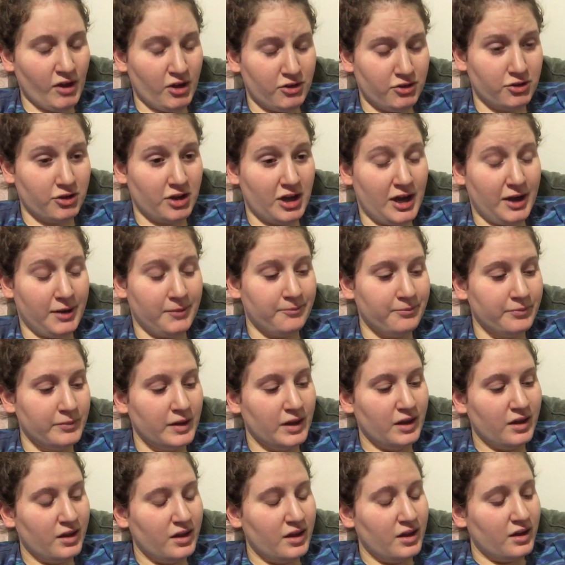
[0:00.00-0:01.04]
So yeah,
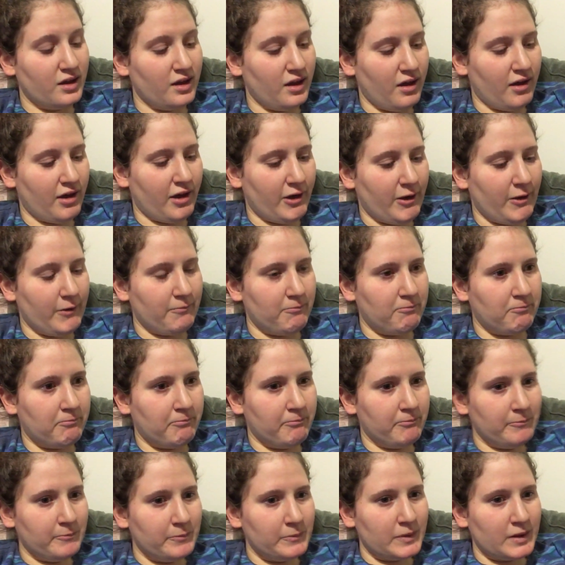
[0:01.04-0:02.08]

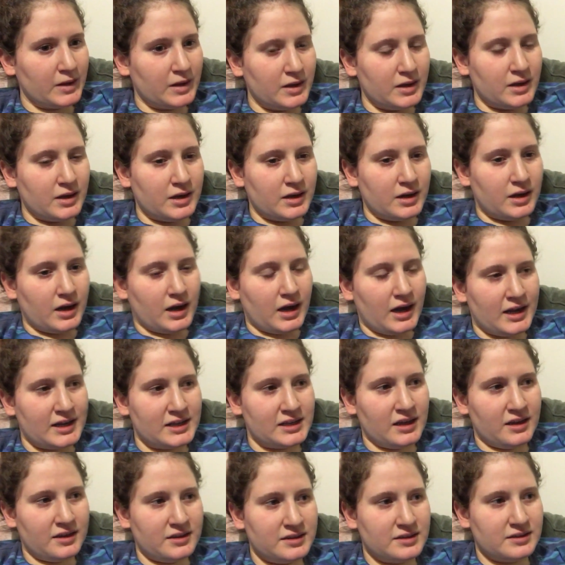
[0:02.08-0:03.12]
I
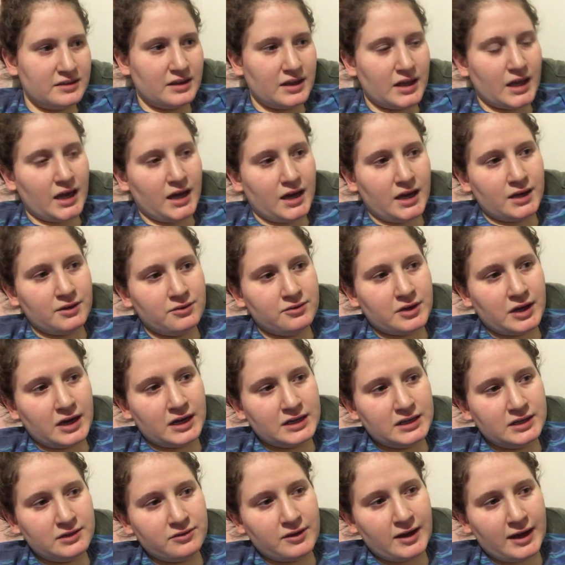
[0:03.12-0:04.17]
guess I
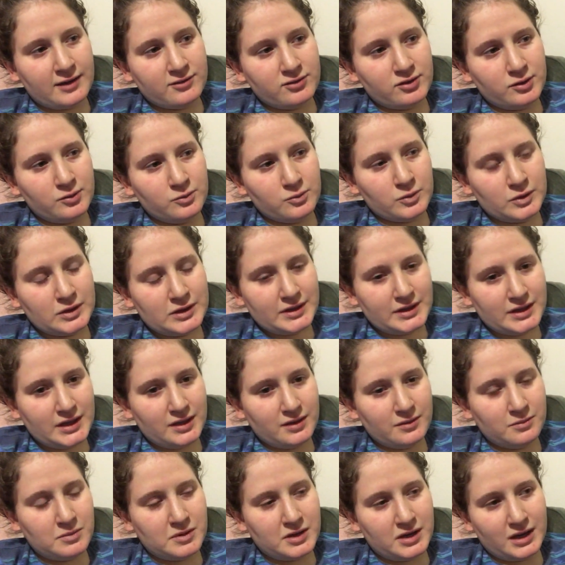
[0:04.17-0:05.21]
kind of haven't
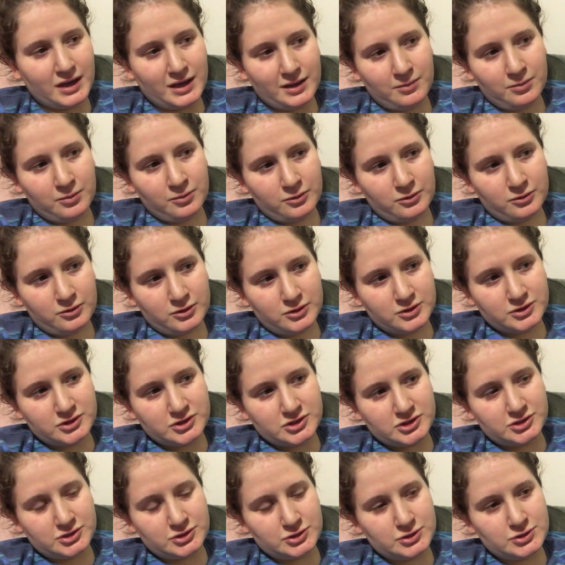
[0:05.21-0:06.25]
really been able
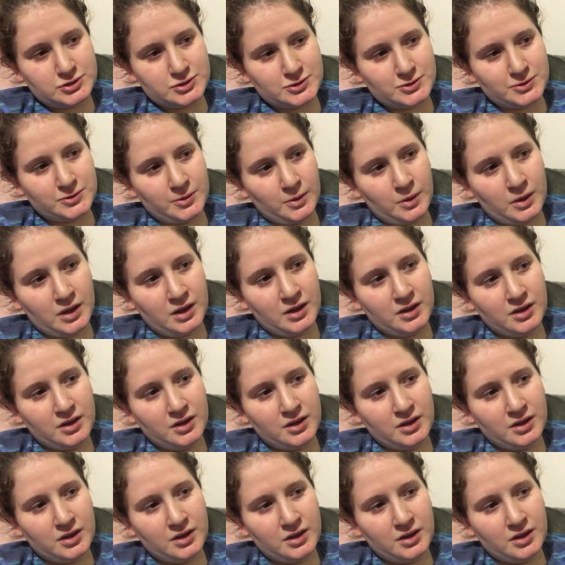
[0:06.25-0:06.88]
to